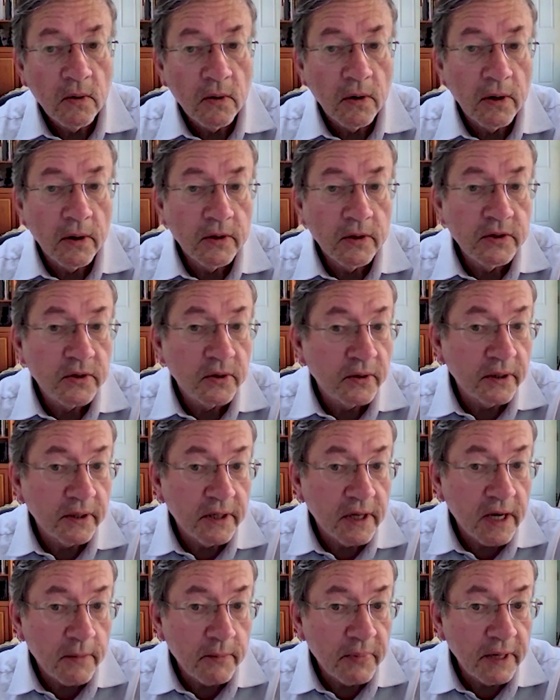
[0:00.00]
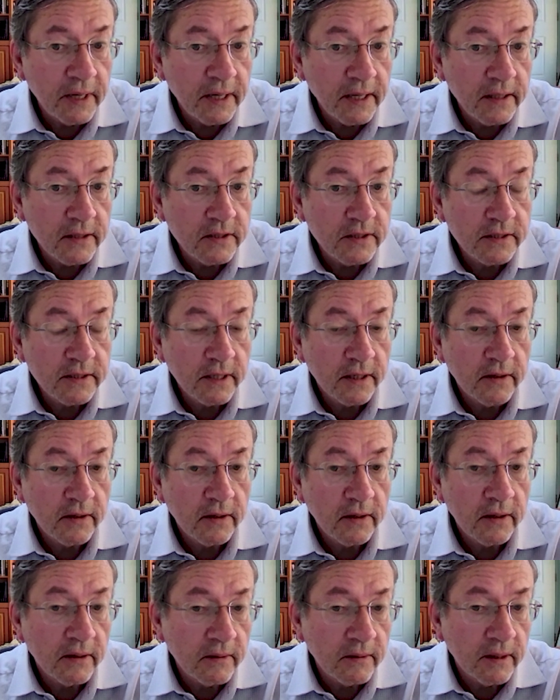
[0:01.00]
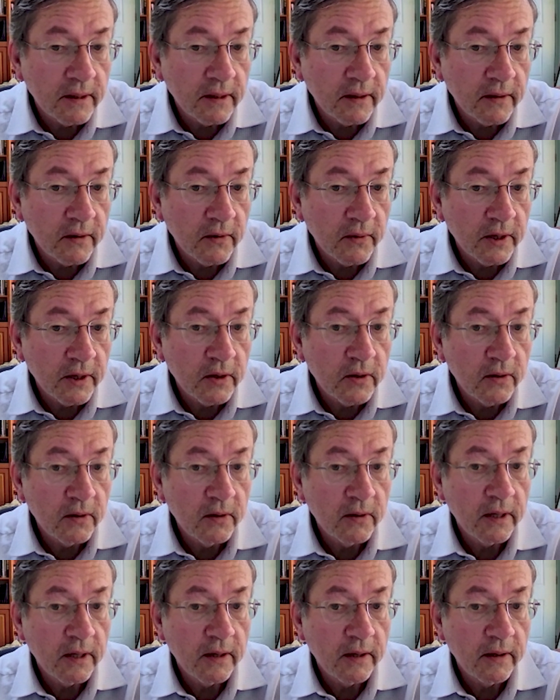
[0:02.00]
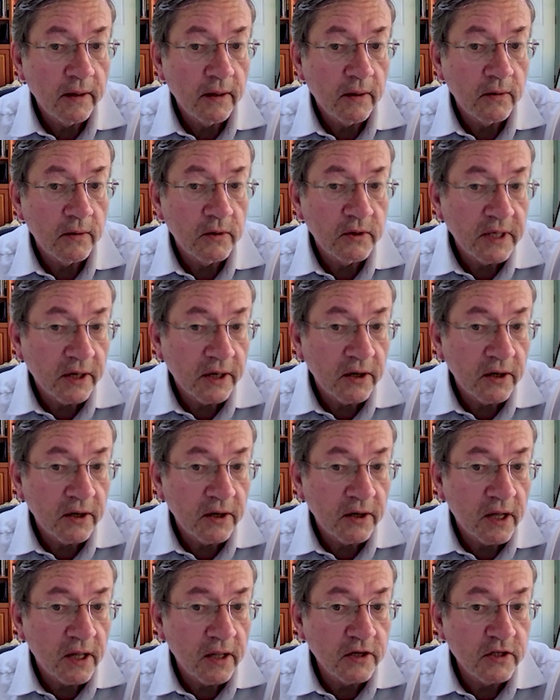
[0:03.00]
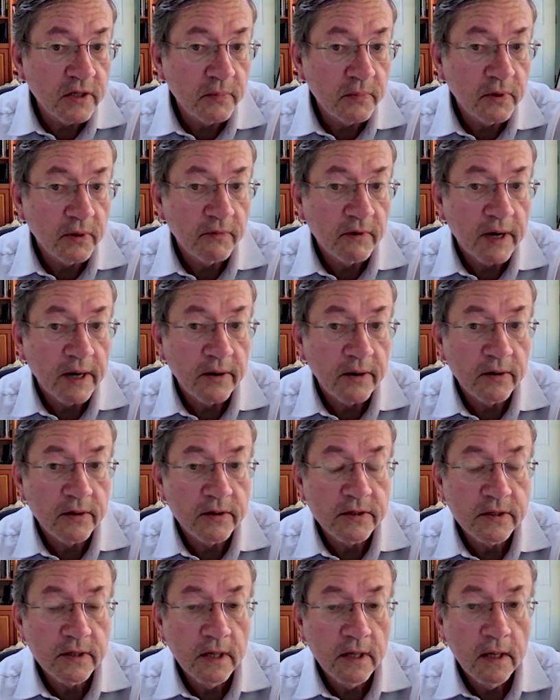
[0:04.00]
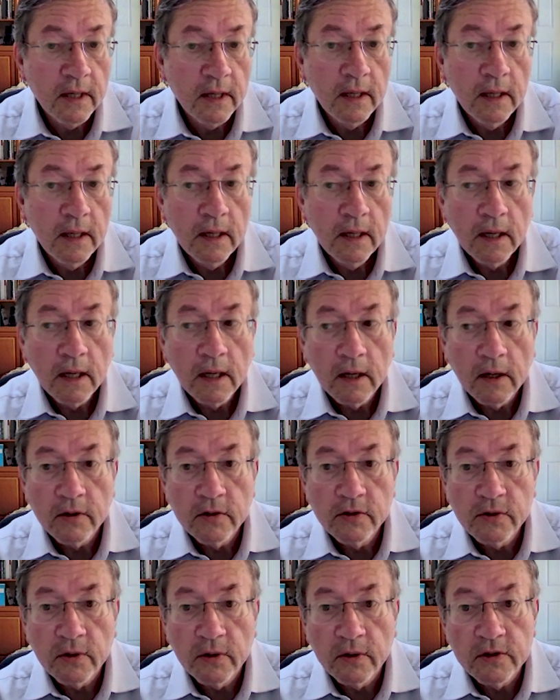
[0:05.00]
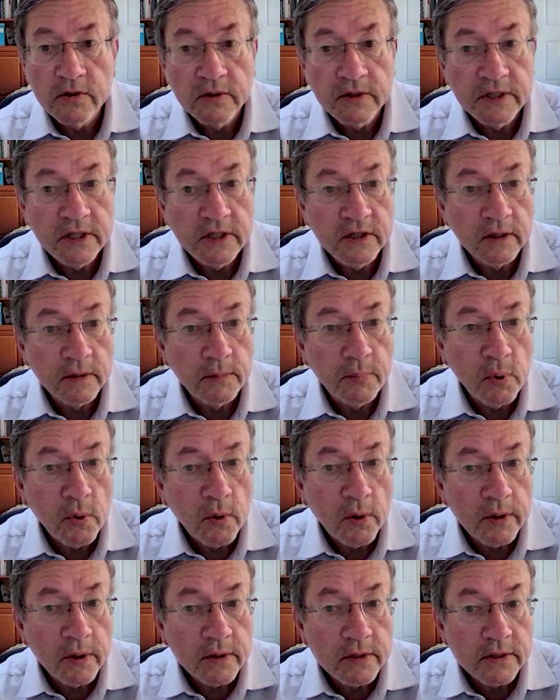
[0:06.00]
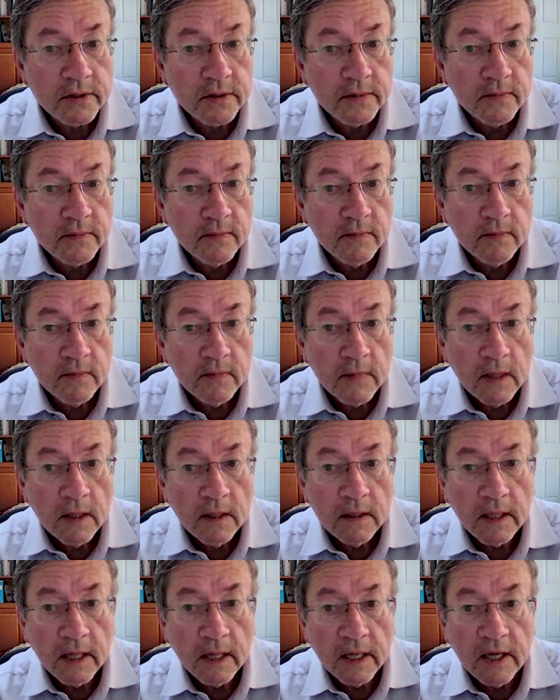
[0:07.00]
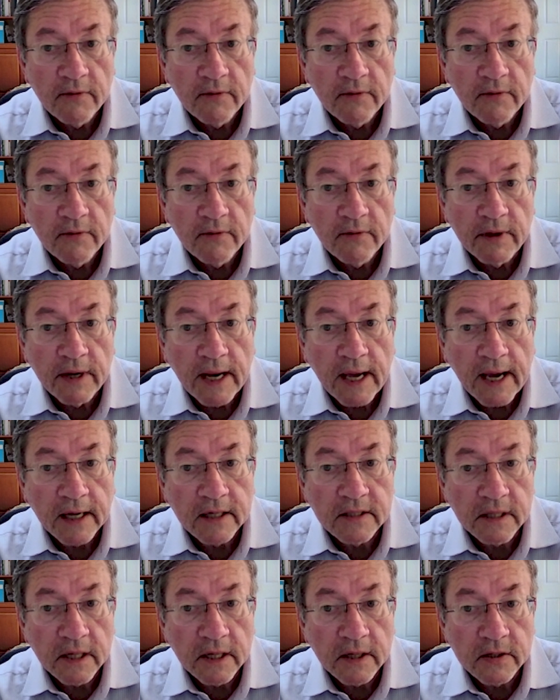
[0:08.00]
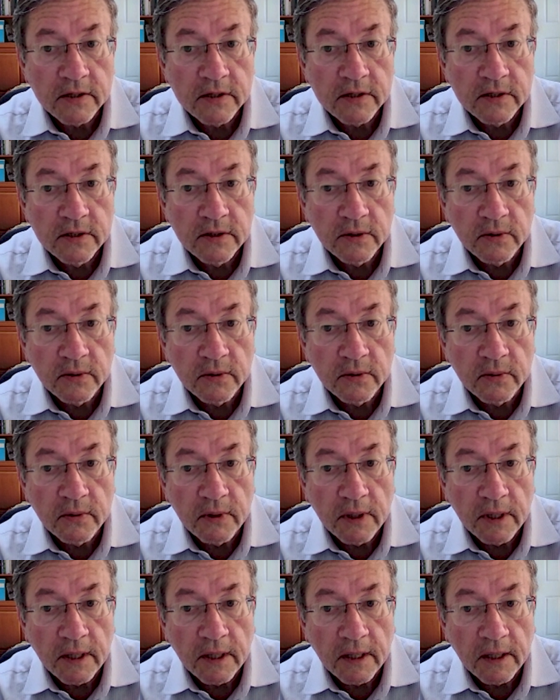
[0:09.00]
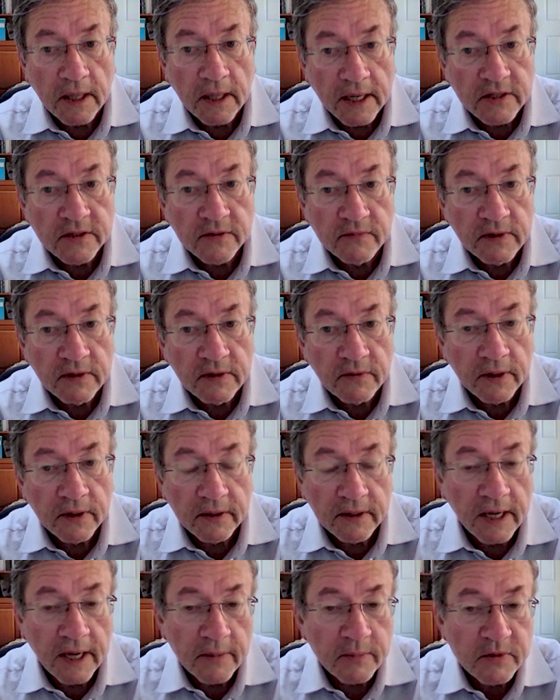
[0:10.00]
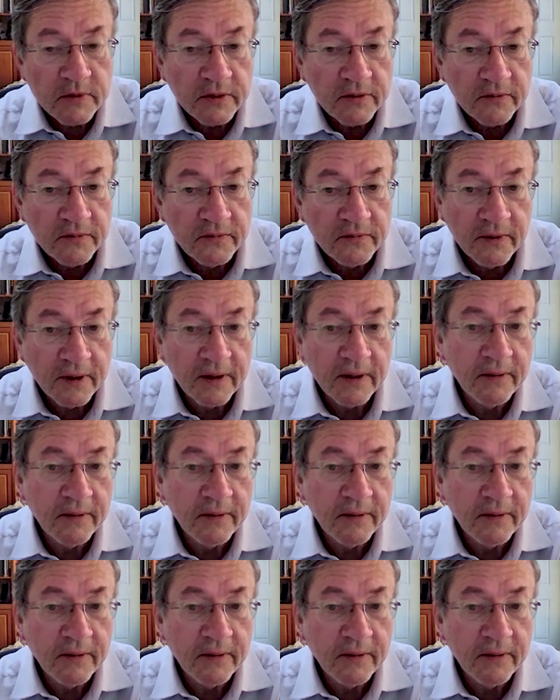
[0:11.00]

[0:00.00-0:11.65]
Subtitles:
or certain companies that are critical, technology providers, certain strategic ports that give it access to lots of different types of,